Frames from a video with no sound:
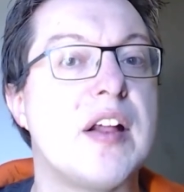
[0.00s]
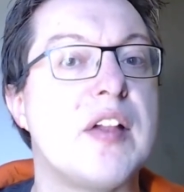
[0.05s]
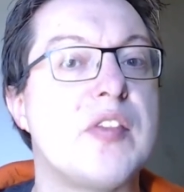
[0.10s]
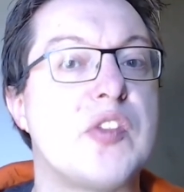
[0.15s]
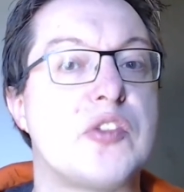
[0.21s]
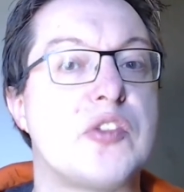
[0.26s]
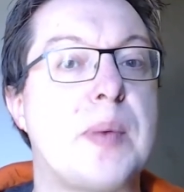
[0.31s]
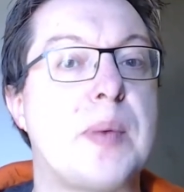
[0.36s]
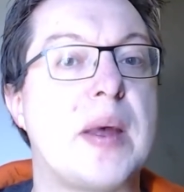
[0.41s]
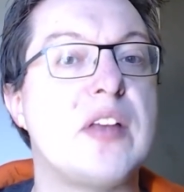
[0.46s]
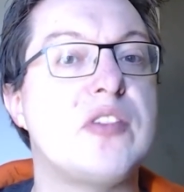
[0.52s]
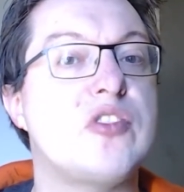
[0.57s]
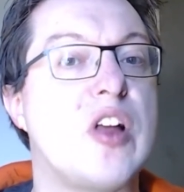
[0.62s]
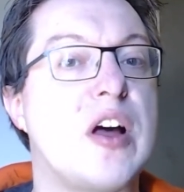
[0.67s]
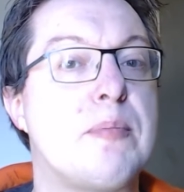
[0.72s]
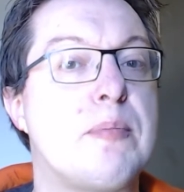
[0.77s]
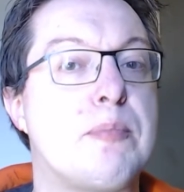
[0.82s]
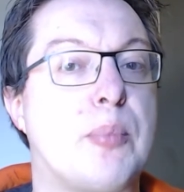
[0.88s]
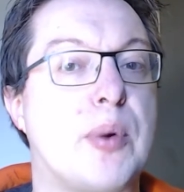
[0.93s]
the spell
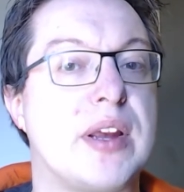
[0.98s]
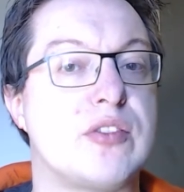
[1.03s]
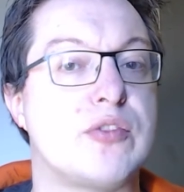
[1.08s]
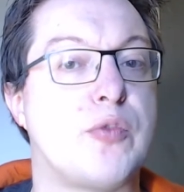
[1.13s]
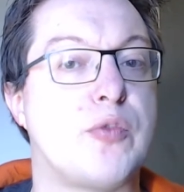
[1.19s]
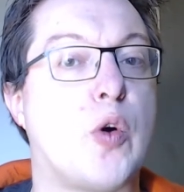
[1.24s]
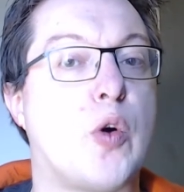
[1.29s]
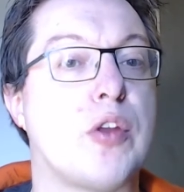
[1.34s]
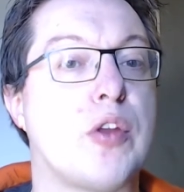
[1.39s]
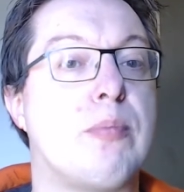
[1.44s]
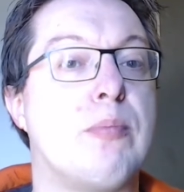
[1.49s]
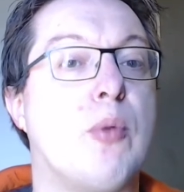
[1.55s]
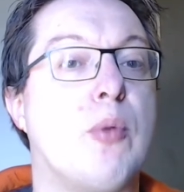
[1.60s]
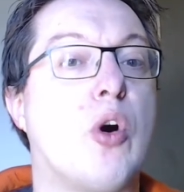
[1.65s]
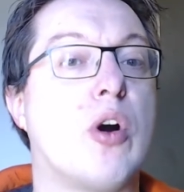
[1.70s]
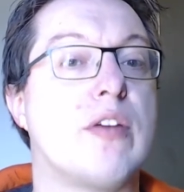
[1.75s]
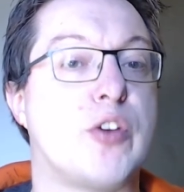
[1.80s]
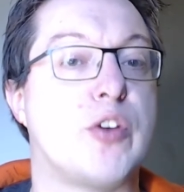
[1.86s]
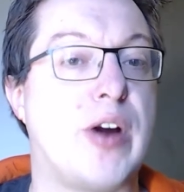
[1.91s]
slot brings forth
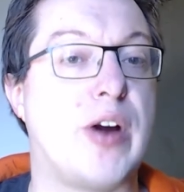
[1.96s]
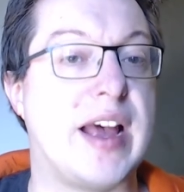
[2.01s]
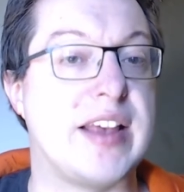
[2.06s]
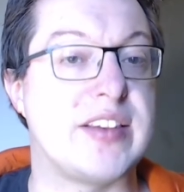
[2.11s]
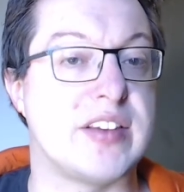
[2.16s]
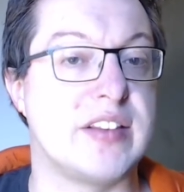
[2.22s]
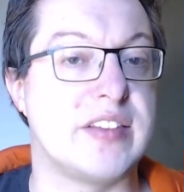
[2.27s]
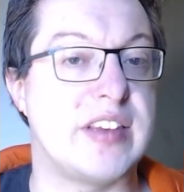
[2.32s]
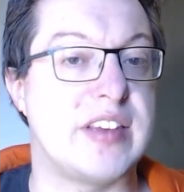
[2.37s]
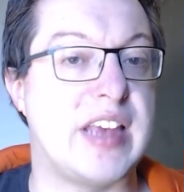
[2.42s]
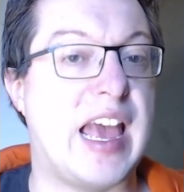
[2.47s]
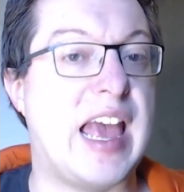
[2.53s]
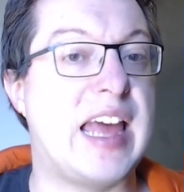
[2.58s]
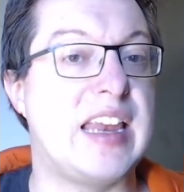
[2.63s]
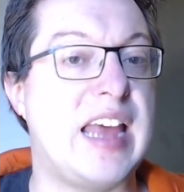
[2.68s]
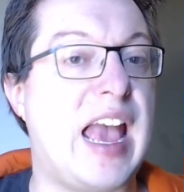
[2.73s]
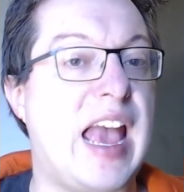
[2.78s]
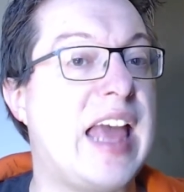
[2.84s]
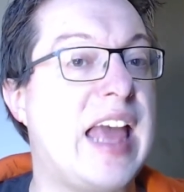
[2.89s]
more of her essence,
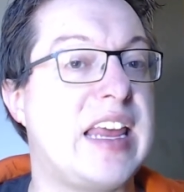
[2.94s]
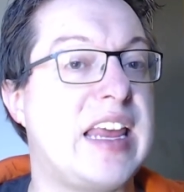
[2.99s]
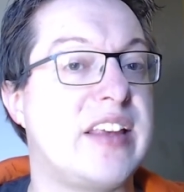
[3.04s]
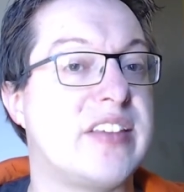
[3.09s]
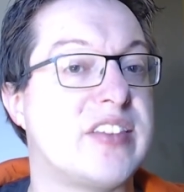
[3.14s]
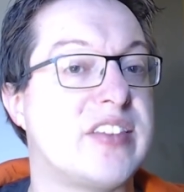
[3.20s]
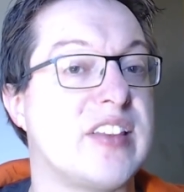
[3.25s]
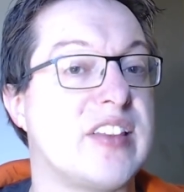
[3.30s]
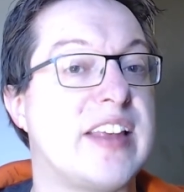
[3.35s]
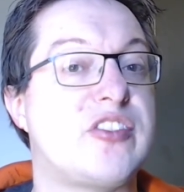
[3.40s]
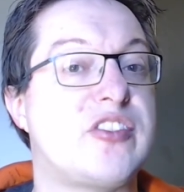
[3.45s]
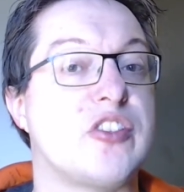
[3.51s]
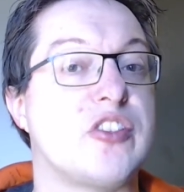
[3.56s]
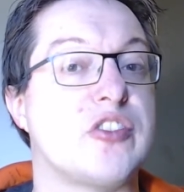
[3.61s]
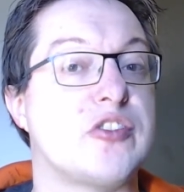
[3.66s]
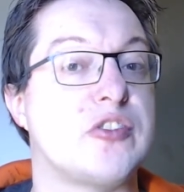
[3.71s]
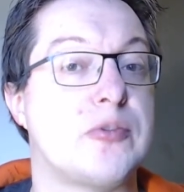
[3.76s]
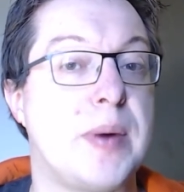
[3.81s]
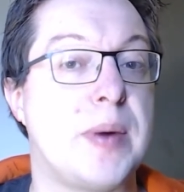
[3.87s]
and any
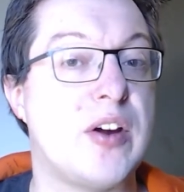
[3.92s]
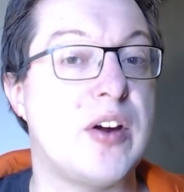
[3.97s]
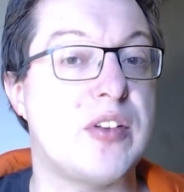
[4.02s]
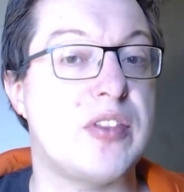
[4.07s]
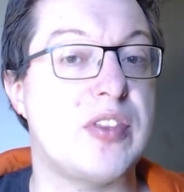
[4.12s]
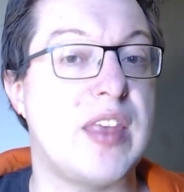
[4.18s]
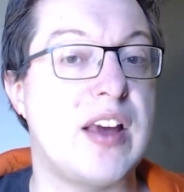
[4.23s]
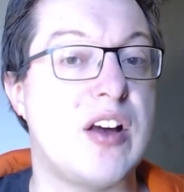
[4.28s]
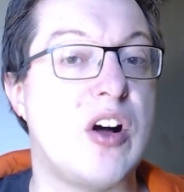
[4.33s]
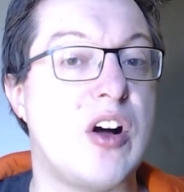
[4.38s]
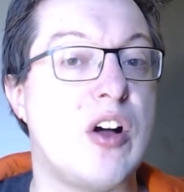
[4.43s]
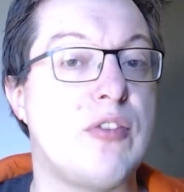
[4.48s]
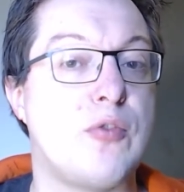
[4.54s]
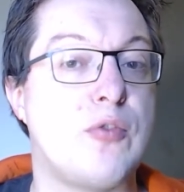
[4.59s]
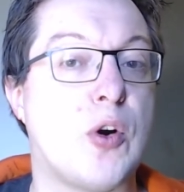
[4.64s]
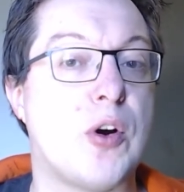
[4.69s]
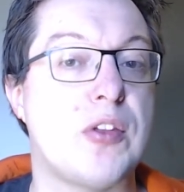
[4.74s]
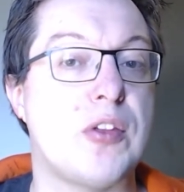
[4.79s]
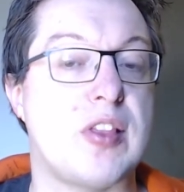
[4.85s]
celestial spirit they call
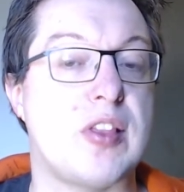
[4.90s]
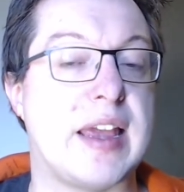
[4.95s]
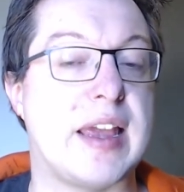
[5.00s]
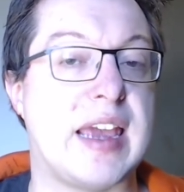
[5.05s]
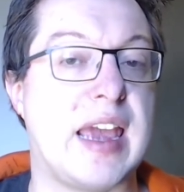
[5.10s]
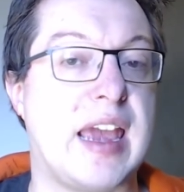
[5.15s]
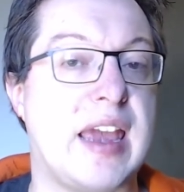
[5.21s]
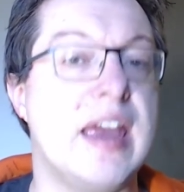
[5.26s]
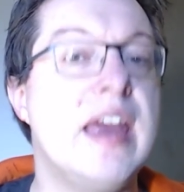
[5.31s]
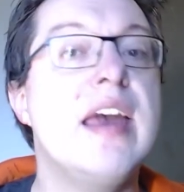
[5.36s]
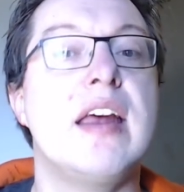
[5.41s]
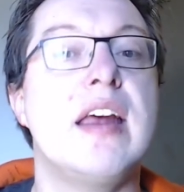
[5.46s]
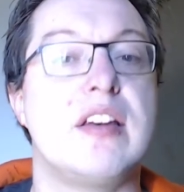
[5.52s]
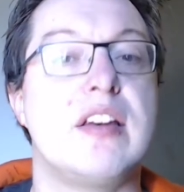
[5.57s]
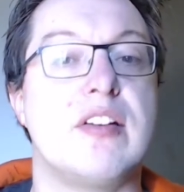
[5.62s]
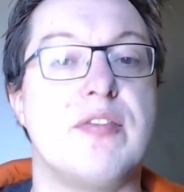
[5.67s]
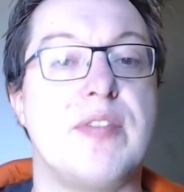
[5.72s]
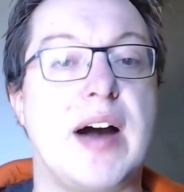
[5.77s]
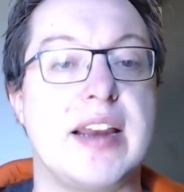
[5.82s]
forth, like a
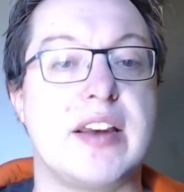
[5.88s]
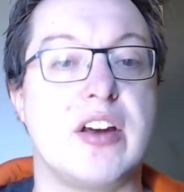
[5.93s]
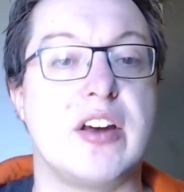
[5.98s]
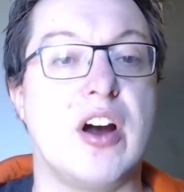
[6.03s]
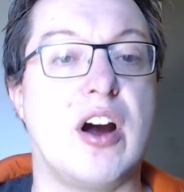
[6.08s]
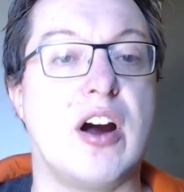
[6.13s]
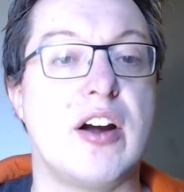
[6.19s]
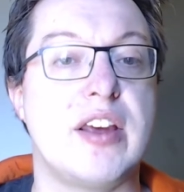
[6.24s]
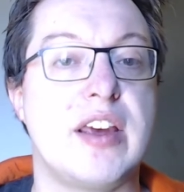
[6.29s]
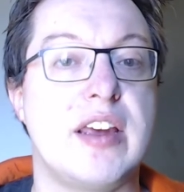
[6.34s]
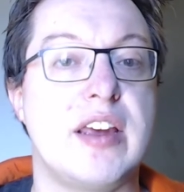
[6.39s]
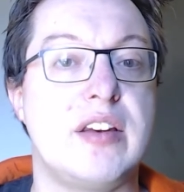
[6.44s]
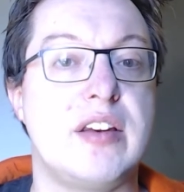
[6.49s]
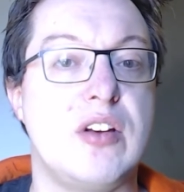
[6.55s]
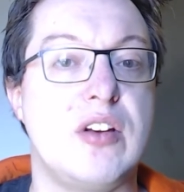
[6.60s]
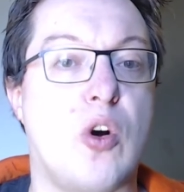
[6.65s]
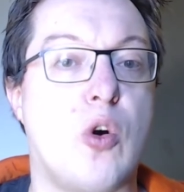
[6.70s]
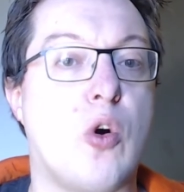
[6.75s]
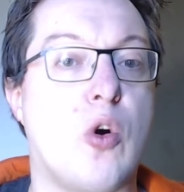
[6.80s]
divine
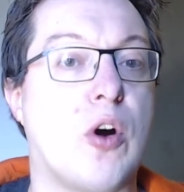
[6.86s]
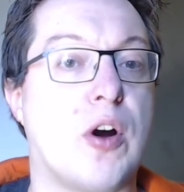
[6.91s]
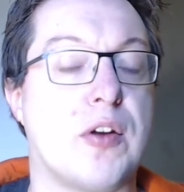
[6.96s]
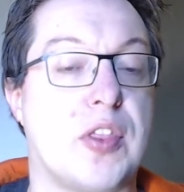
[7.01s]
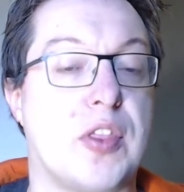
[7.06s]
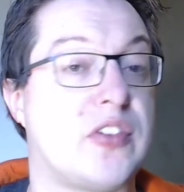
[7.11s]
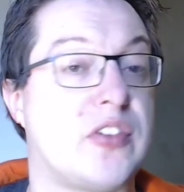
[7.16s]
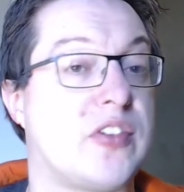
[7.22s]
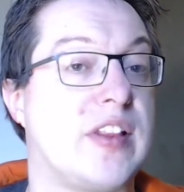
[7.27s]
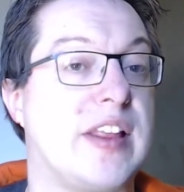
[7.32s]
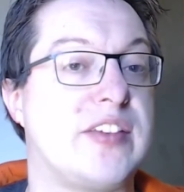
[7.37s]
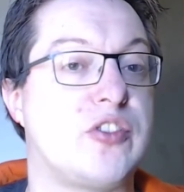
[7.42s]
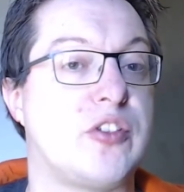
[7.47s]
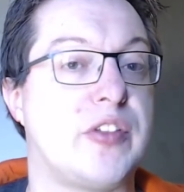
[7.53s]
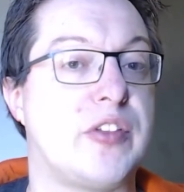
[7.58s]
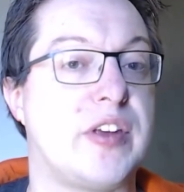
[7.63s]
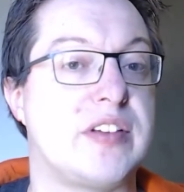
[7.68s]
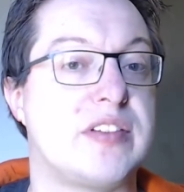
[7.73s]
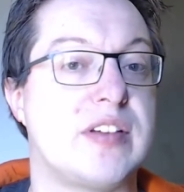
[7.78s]
guardian or the
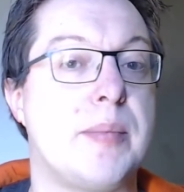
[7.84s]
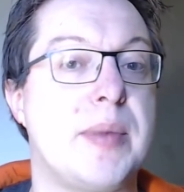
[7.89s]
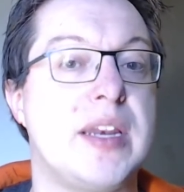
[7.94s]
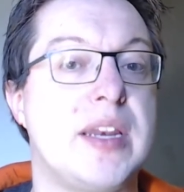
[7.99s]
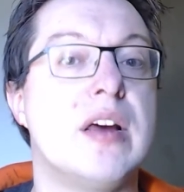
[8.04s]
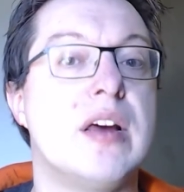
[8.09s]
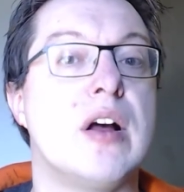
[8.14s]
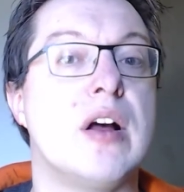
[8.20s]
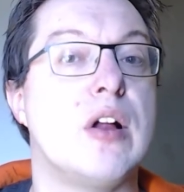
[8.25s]
celestial they summon,